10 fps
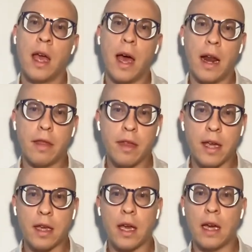and I
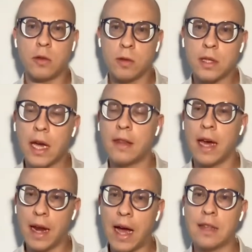think, as you said,
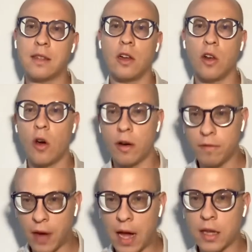that adds a lot of
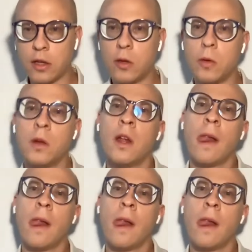value